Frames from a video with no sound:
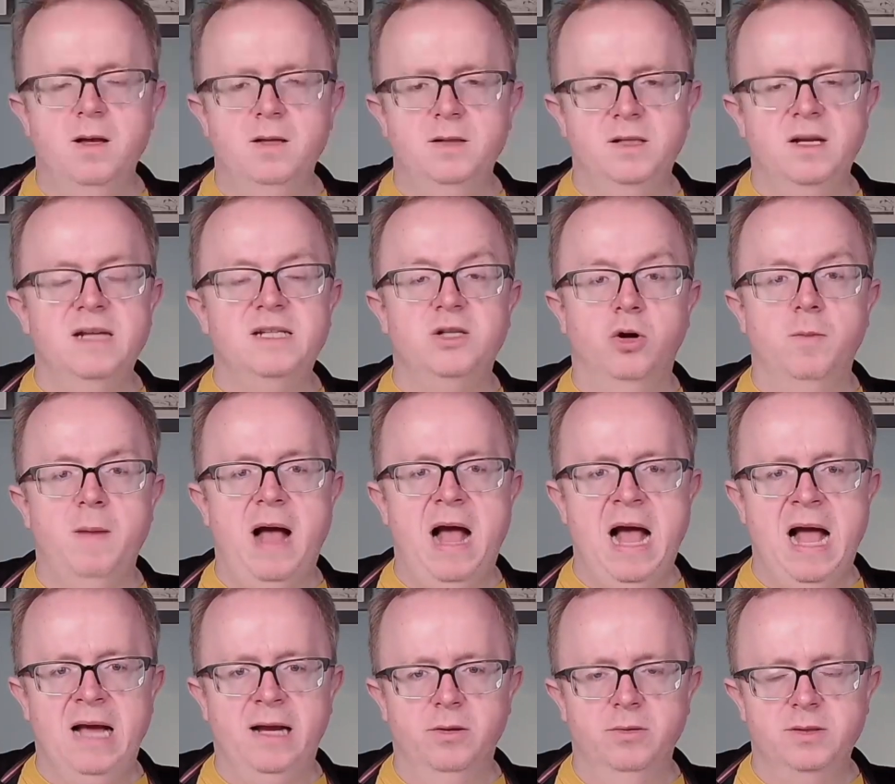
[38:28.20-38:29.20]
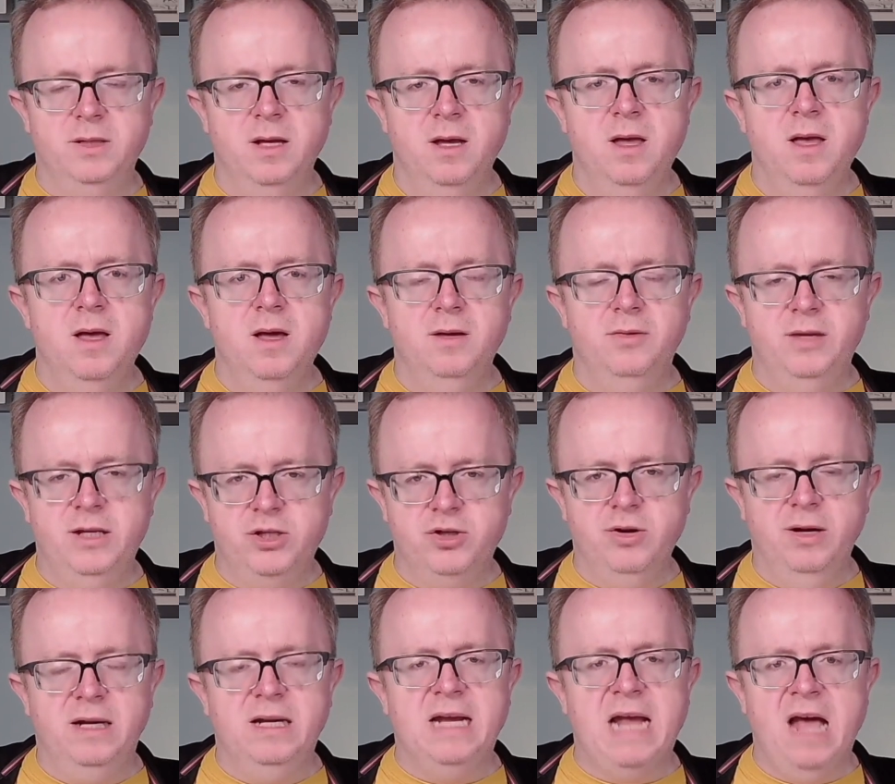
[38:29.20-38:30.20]
So let's talk about angles. This
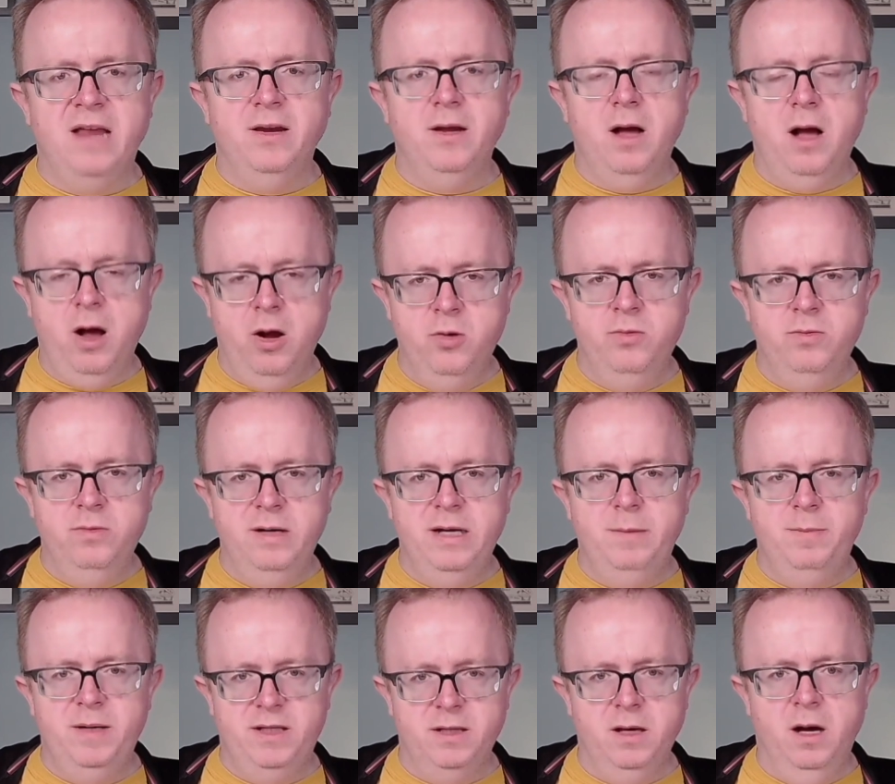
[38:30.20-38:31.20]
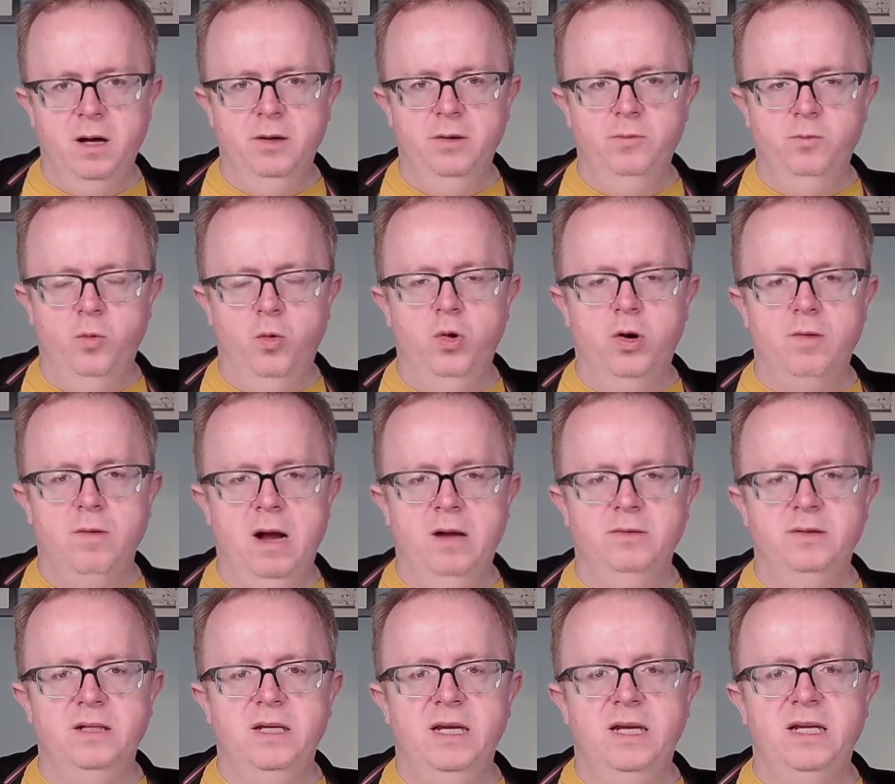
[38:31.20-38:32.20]
trick can only be done walk around.
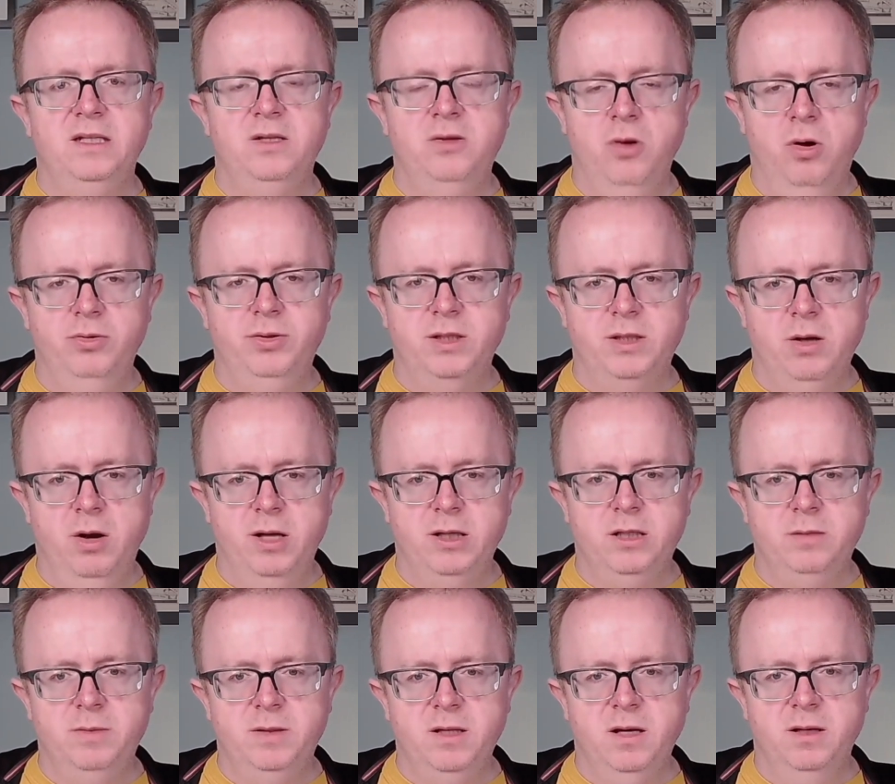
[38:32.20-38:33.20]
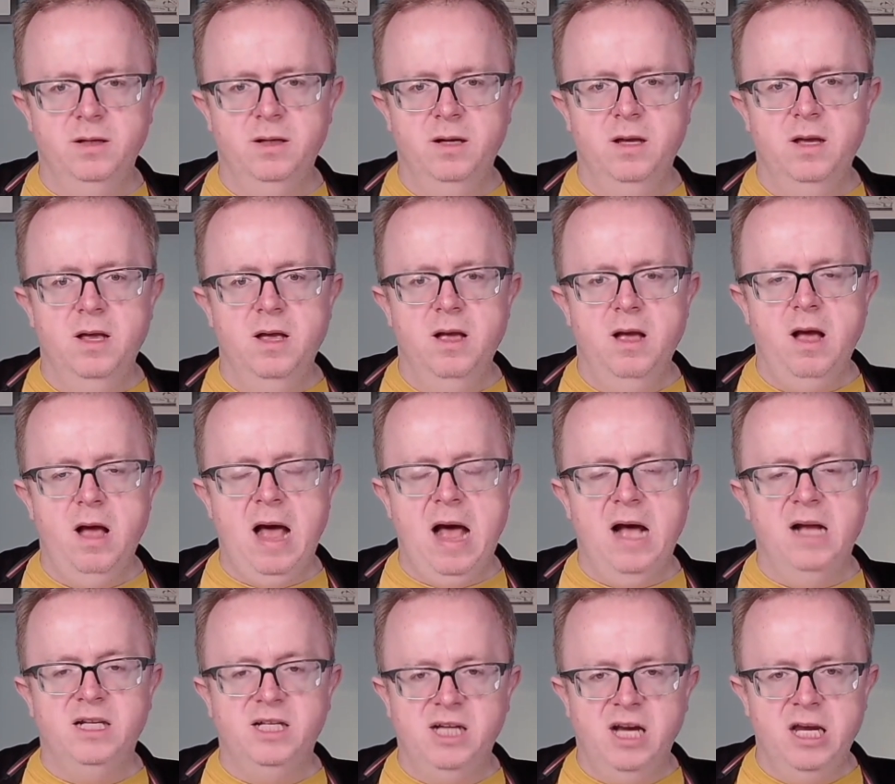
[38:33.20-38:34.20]
It is not designed to be done at
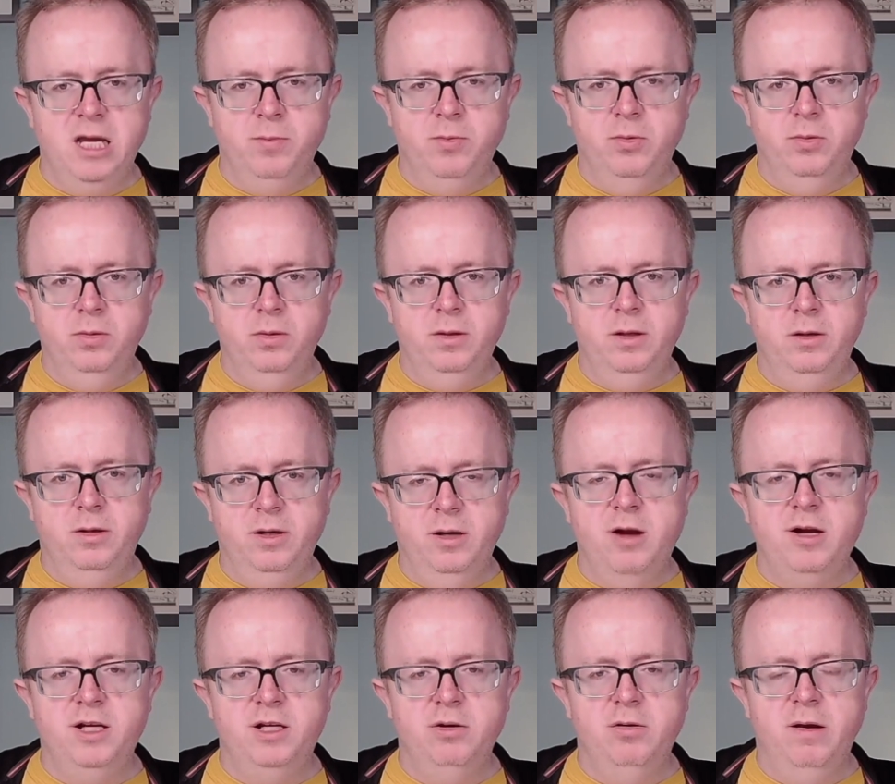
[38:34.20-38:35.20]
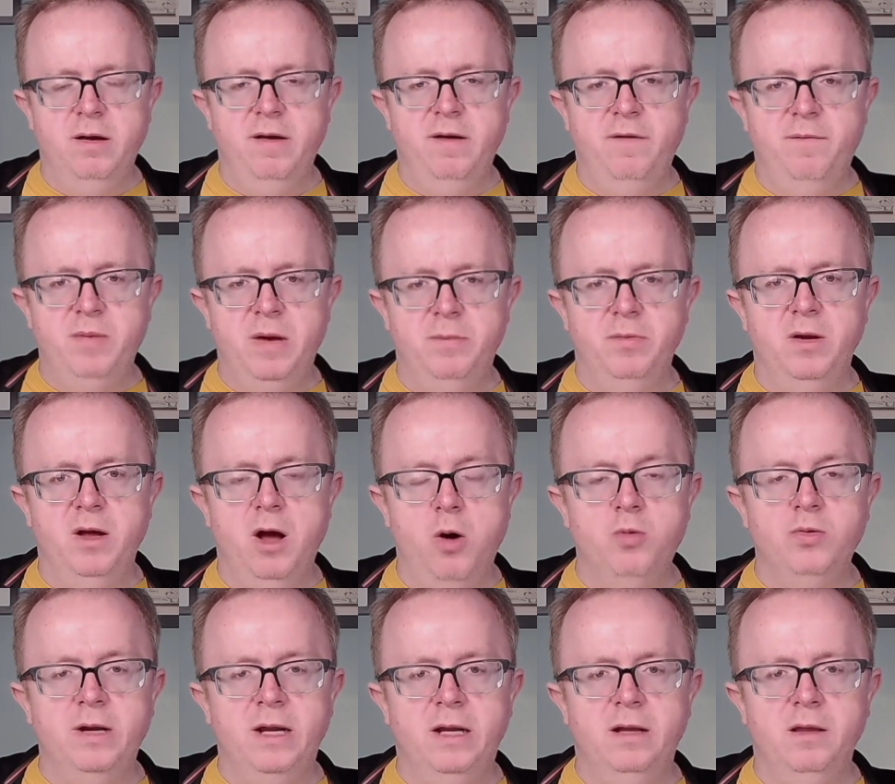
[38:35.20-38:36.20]
a table. You can only do it if people are
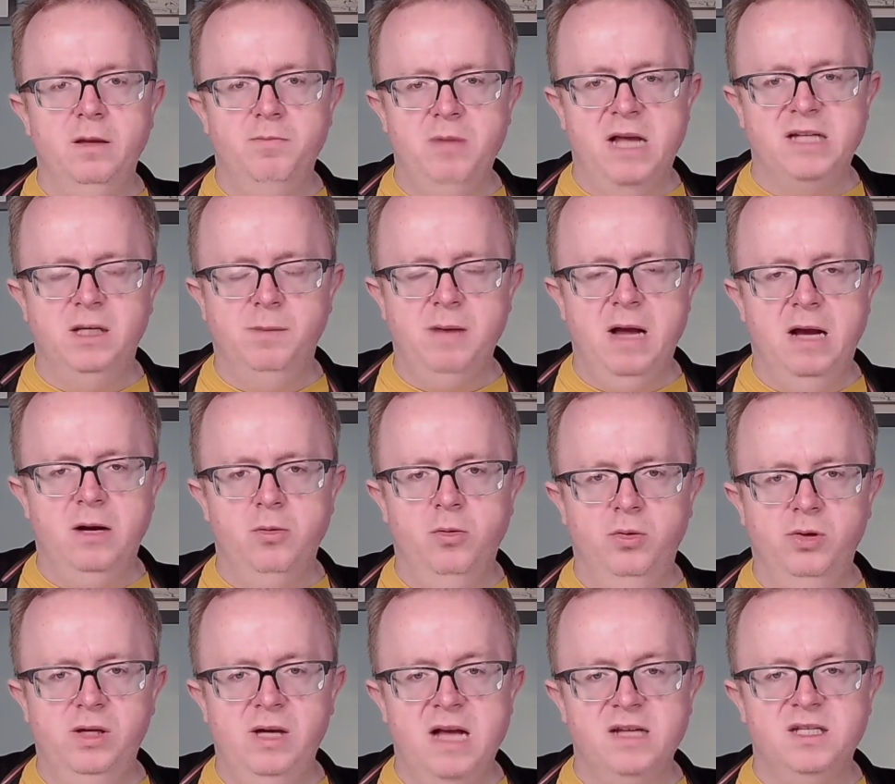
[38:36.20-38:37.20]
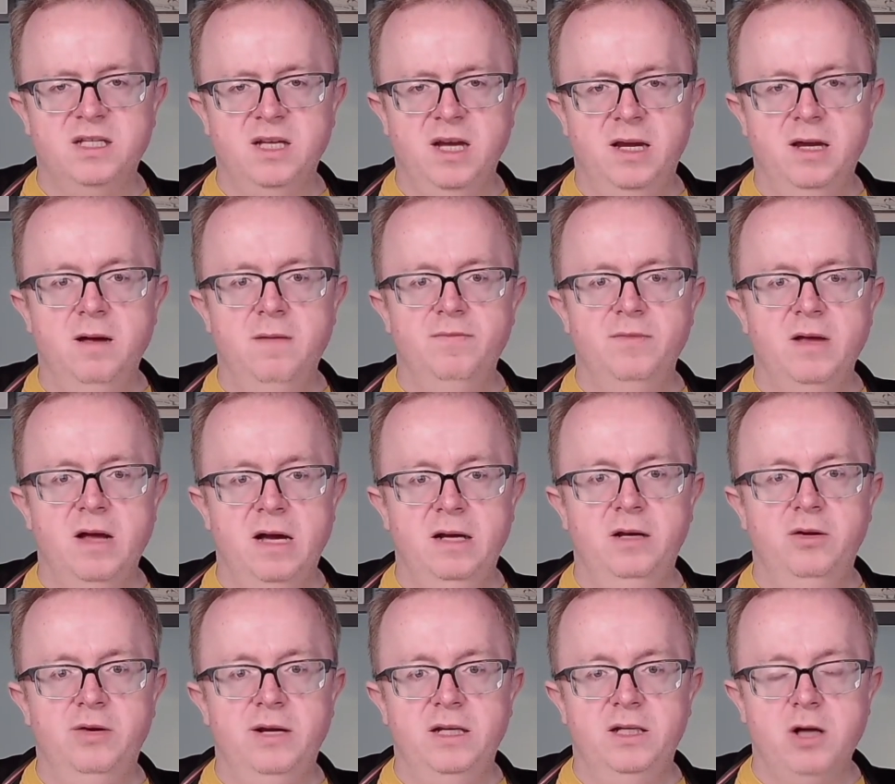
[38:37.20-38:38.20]
holding the plastic bag or the acetate and
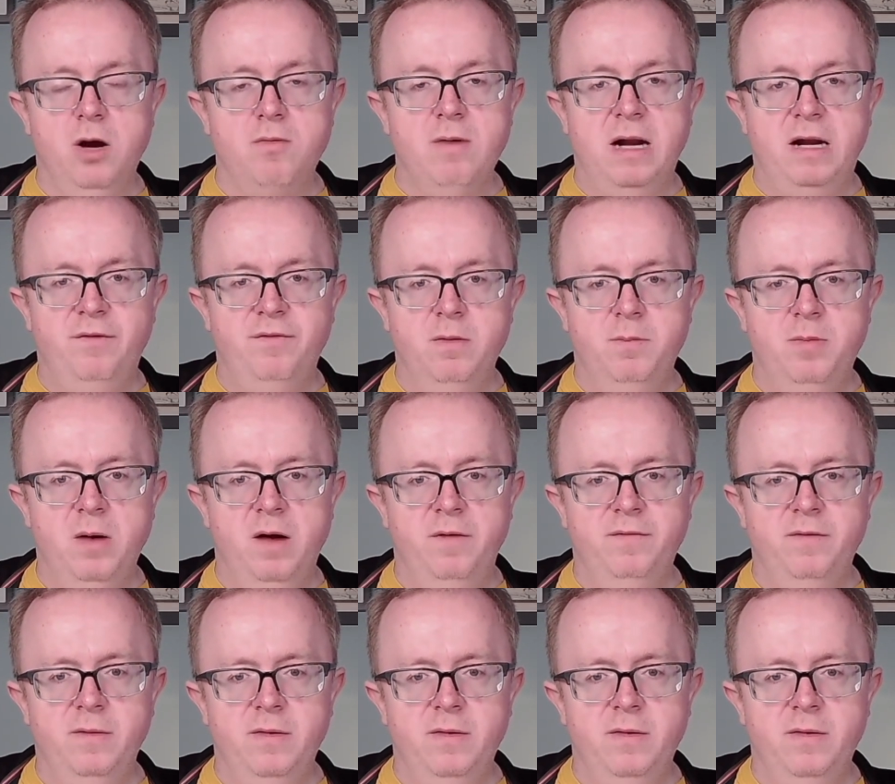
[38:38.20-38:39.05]
looking directly from above.